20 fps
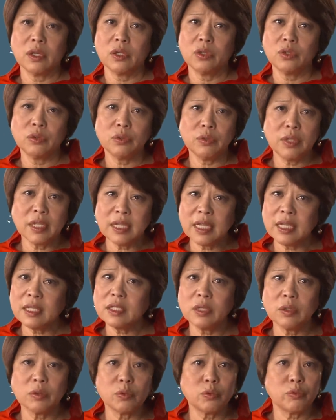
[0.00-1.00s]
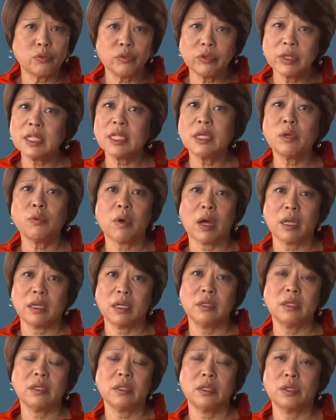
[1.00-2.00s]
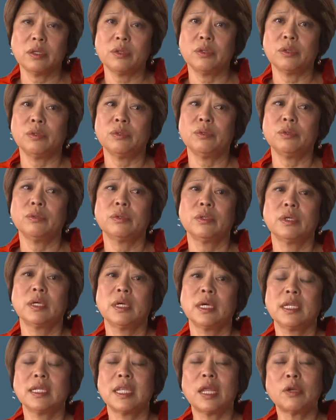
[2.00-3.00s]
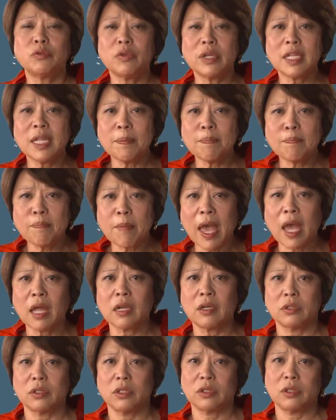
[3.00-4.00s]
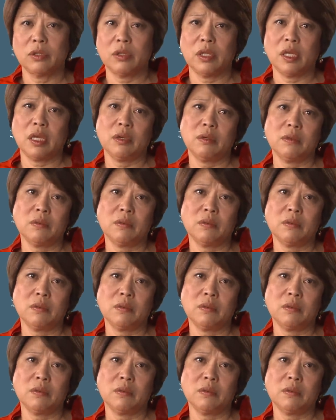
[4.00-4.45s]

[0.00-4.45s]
Do the things you really wanted to do that really matters to you.